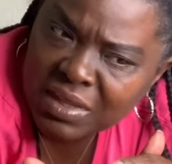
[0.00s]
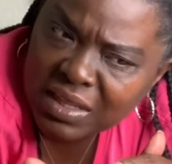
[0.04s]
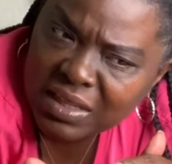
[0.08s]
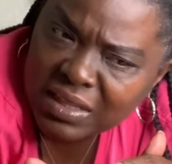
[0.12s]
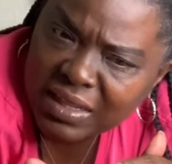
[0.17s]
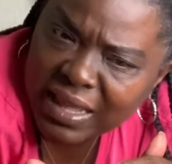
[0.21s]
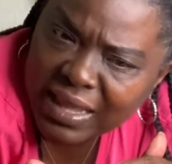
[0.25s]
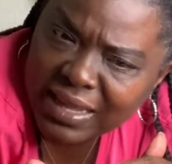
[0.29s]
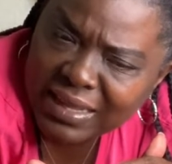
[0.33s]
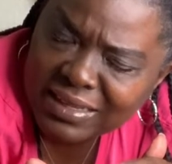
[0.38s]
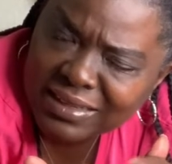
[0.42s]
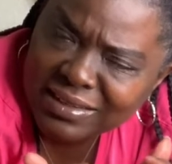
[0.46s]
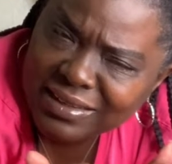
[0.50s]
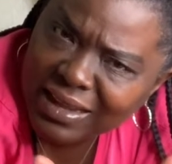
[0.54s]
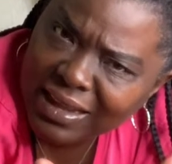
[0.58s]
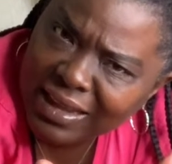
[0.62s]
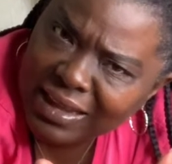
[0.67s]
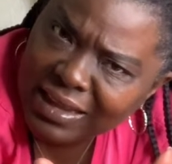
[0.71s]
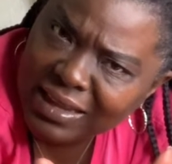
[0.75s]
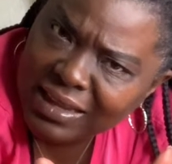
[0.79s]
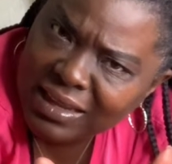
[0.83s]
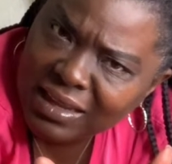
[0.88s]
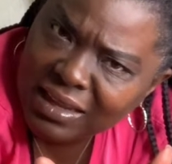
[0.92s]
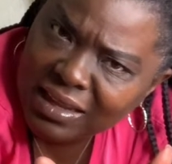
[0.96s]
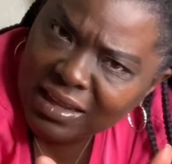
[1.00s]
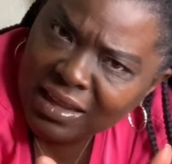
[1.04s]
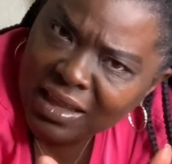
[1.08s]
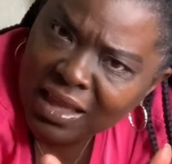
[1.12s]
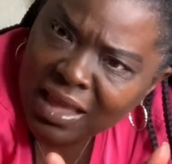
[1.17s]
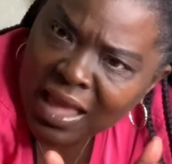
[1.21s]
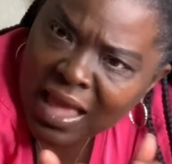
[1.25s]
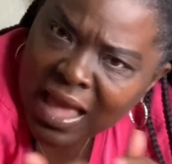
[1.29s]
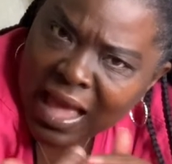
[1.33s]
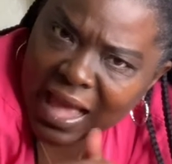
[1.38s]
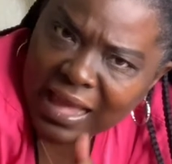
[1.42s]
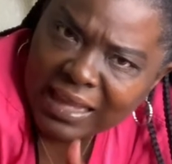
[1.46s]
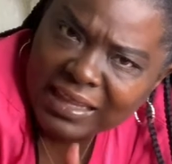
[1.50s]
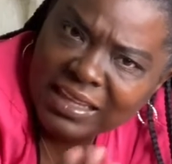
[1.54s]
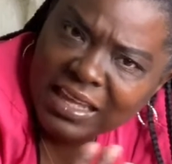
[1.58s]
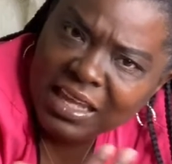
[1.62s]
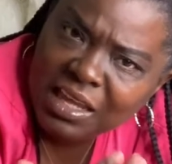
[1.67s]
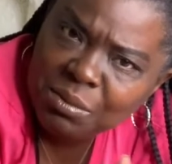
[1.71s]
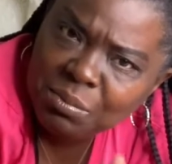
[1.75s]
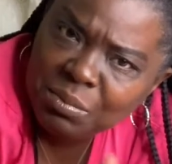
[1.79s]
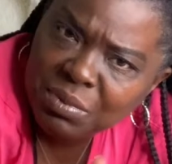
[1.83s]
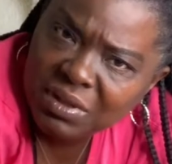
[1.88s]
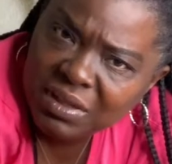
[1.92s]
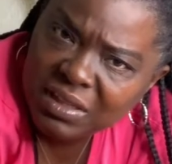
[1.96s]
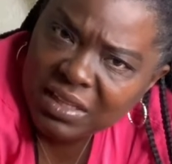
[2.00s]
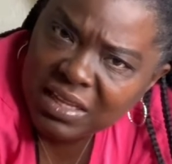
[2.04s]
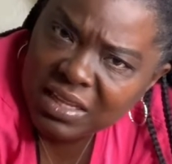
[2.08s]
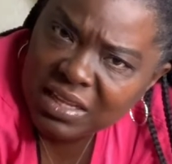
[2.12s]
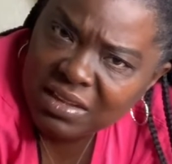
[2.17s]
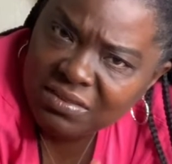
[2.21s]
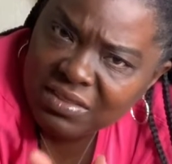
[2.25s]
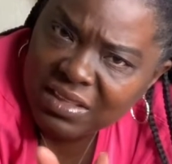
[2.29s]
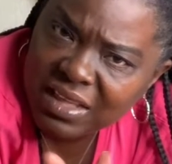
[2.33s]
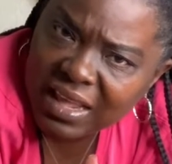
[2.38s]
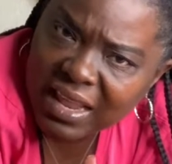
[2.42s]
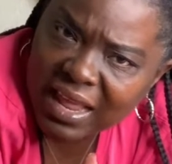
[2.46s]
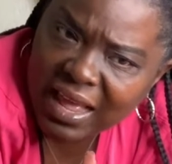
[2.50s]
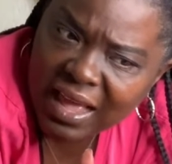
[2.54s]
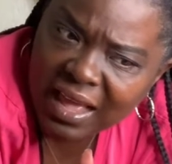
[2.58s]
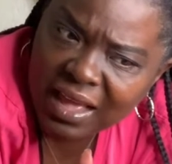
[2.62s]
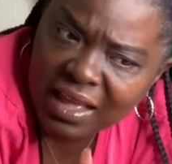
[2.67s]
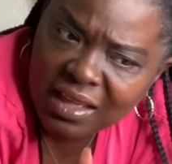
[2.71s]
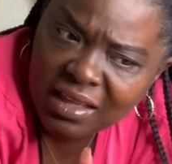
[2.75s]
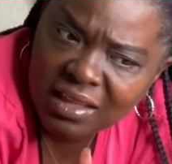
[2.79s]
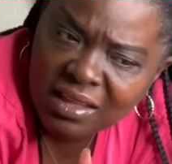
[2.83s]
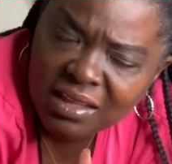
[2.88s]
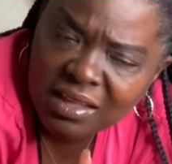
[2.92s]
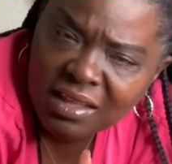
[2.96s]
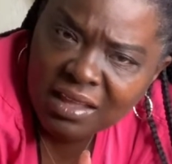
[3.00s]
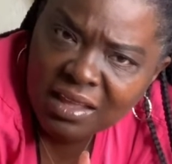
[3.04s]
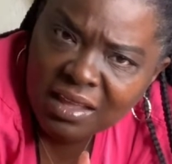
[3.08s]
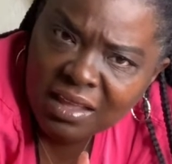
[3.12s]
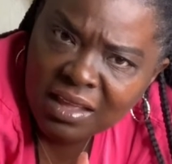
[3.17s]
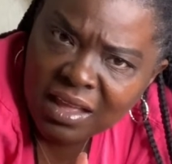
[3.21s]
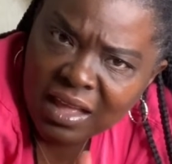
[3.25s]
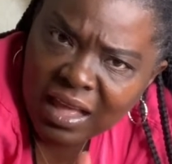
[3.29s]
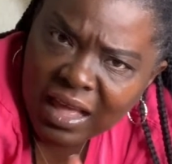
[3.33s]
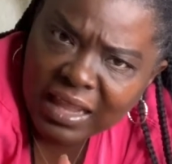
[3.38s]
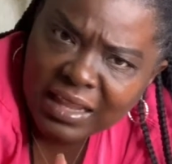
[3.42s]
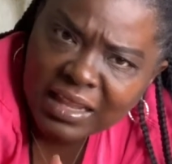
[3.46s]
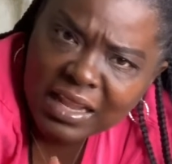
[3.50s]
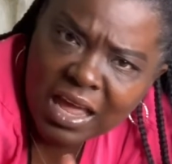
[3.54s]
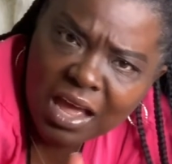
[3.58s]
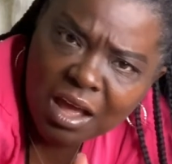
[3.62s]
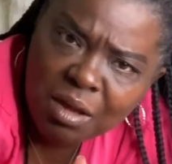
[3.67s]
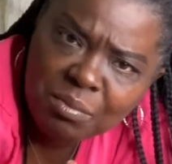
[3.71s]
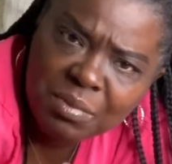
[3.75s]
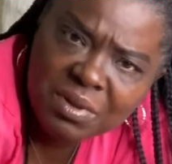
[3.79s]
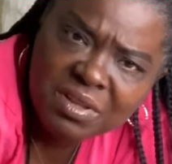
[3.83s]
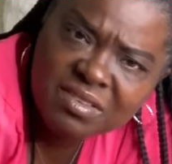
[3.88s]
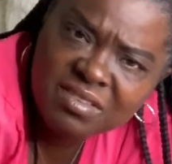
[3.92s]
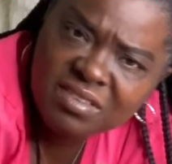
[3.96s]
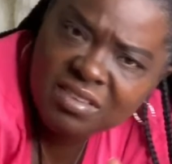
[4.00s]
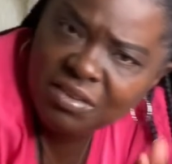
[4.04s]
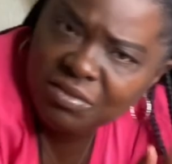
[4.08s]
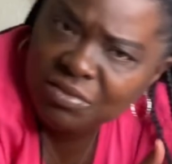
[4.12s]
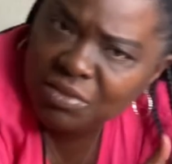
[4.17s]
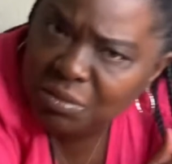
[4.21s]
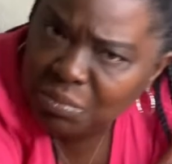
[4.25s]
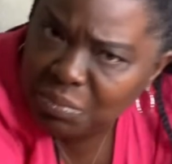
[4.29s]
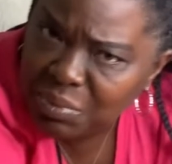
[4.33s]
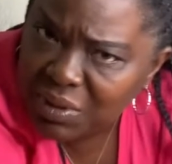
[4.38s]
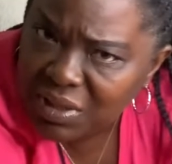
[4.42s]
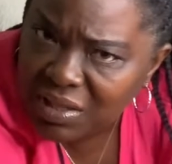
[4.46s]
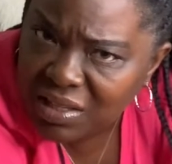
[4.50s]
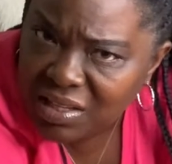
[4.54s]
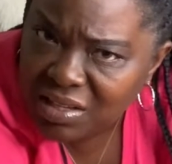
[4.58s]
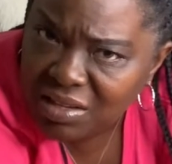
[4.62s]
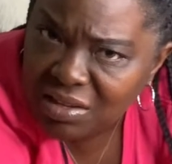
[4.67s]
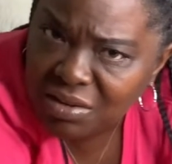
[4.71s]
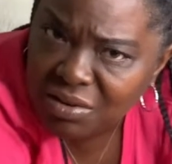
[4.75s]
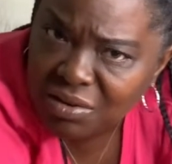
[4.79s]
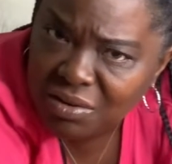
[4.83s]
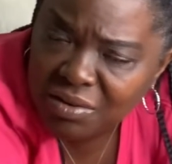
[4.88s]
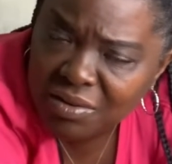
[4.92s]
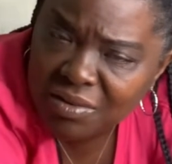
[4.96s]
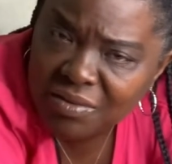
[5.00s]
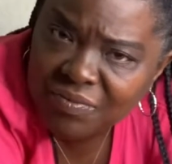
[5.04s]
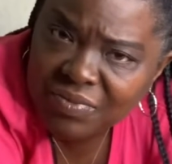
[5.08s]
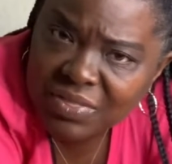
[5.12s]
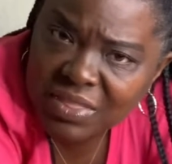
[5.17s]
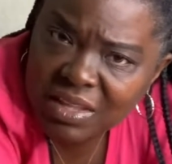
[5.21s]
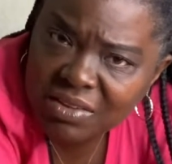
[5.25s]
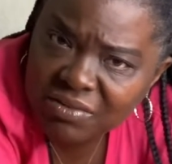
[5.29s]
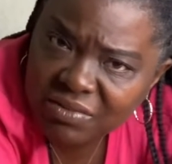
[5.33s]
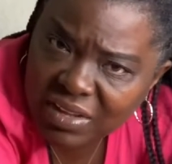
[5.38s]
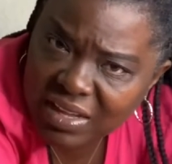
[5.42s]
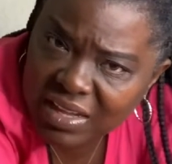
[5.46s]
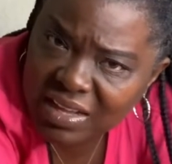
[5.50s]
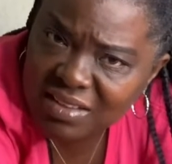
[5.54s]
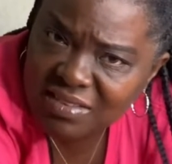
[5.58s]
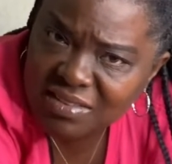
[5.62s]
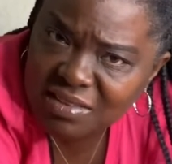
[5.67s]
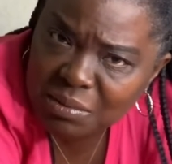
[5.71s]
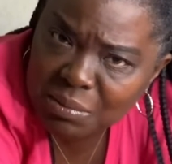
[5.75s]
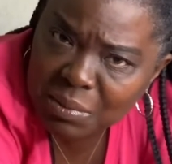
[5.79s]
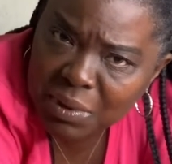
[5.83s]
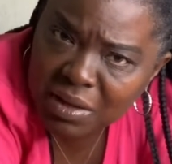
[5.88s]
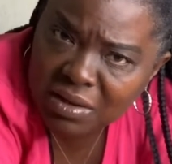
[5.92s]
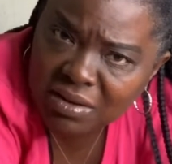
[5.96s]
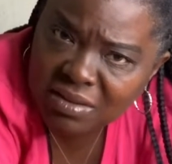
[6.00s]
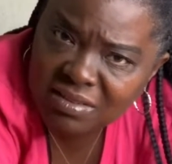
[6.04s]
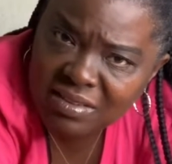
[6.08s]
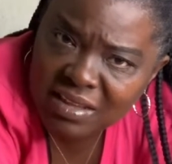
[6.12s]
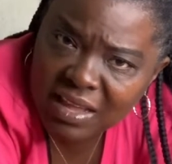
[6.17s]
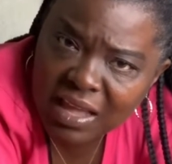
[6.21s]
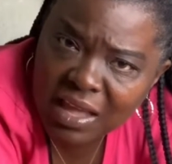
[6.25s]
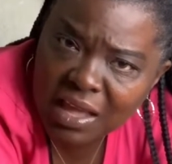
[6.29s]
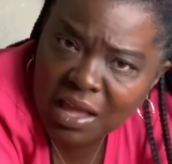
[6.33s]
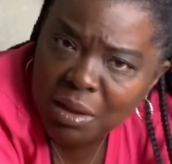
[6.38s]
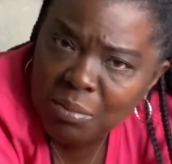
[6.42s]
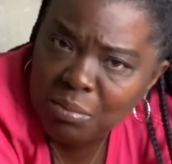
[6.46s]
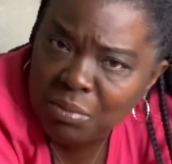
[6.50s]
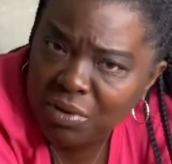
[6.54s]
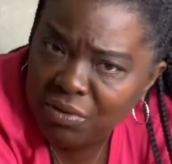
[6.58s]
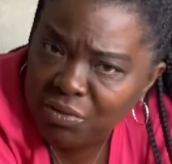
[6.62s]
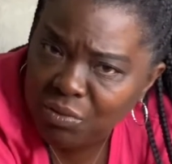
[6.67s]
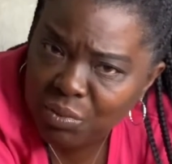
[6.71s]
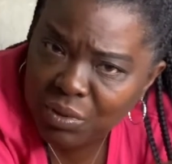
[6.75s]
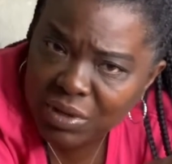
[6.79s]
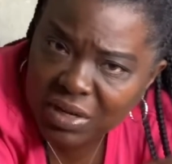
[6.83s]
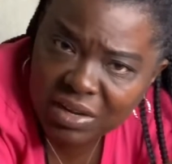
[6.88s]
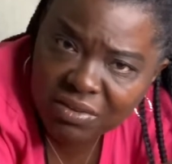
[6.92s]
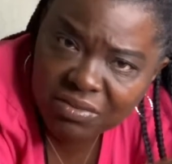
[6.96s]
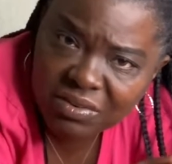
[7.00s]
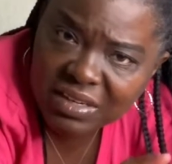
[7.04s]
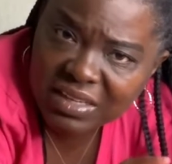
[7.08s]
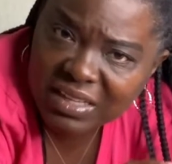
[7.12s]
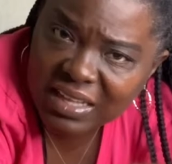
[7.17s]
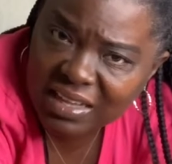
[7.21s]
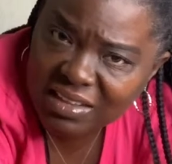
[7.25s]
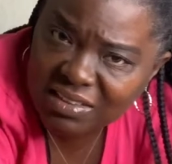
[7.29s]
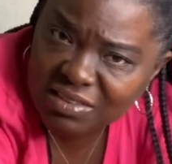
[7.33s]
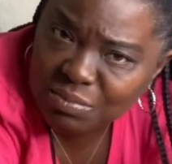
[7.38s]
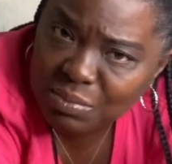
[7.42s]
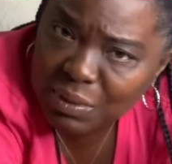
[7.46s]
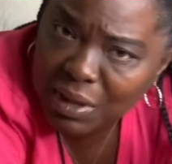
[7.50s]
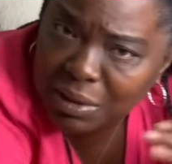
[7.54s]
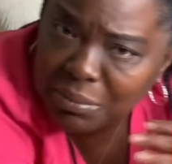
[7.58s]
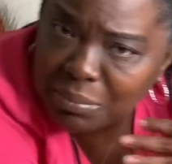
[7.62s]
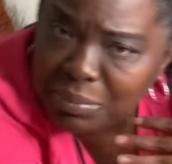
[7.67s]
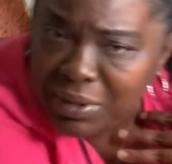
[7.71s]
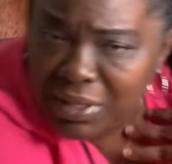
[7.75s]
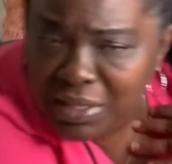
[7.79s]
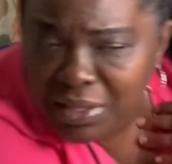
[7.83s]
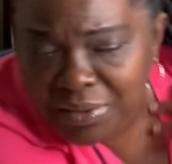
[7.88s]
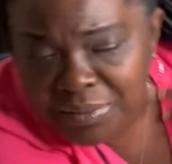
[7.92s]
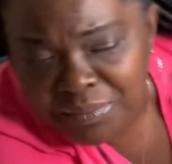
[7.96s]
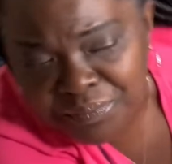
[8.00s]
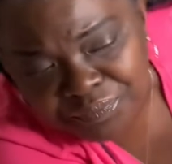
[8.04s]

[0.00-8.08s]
like, dang, I can't believe that I allow myself to be here for X amount of time, or whatever the case might be.